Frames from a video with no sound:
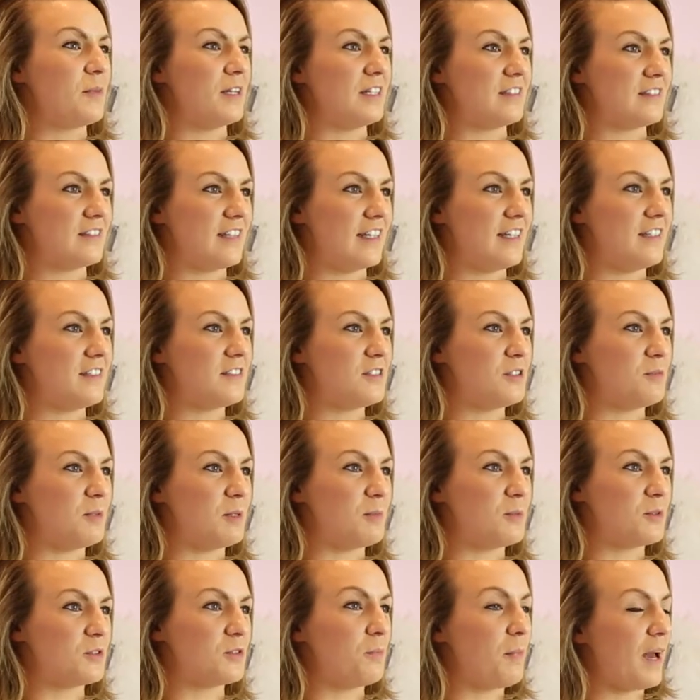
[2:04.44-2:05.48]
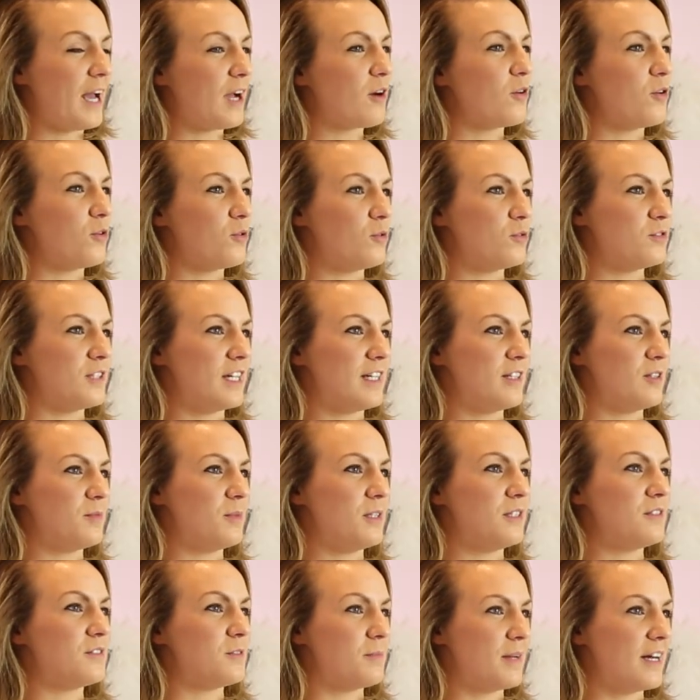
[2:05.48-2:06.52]
but it's nice to be able to pick all those
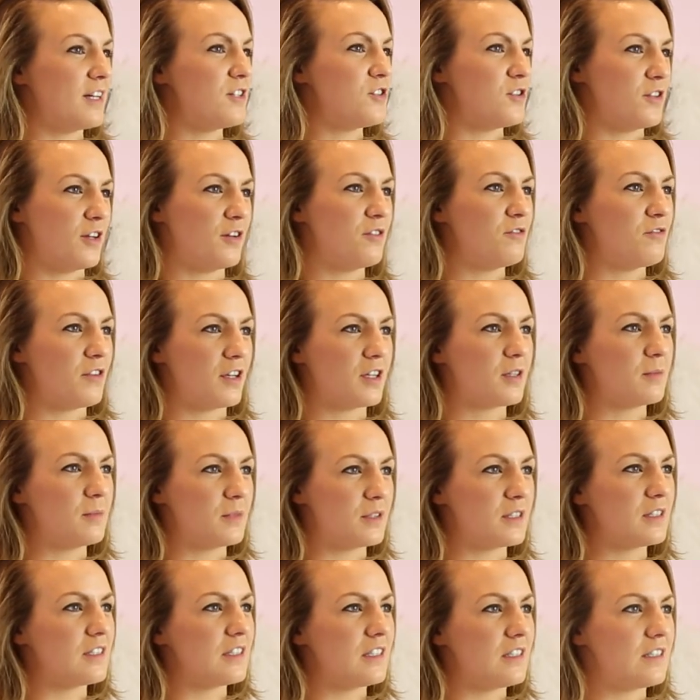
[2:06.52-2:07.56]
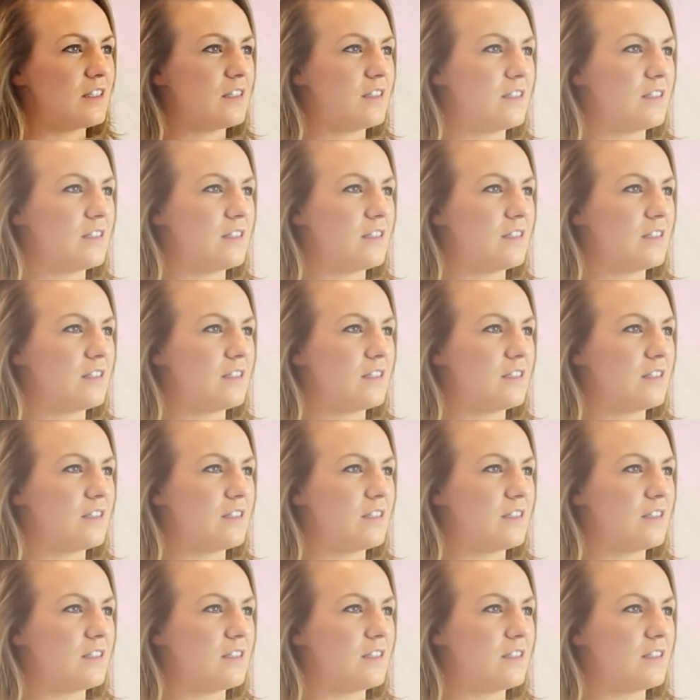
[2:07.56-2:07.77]
elements to match your outfit completely.